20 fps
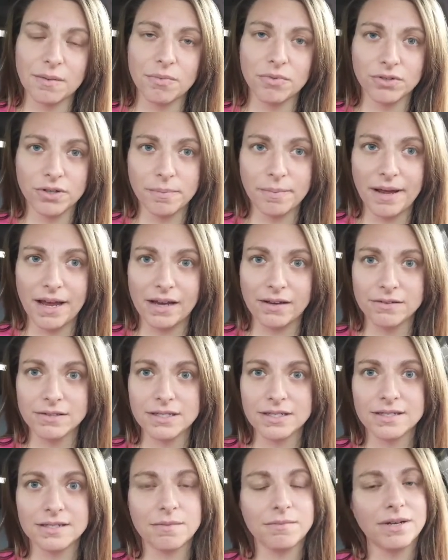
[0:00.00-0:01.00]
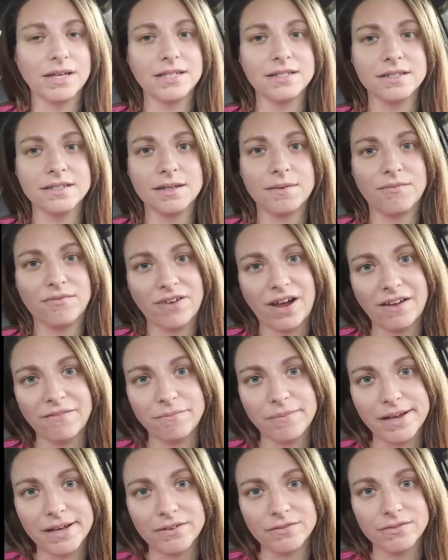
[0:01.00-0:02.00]
up three pounds and some days it's up
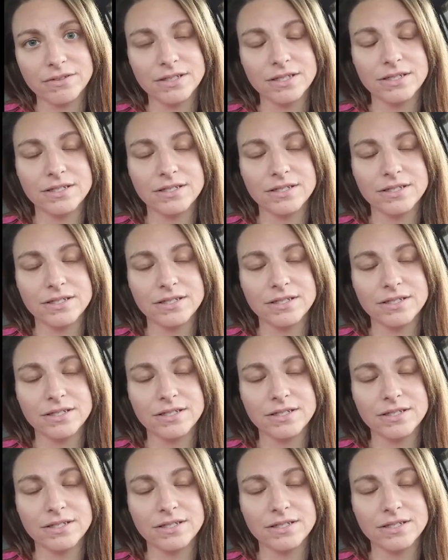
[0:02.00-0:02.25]
five pounds.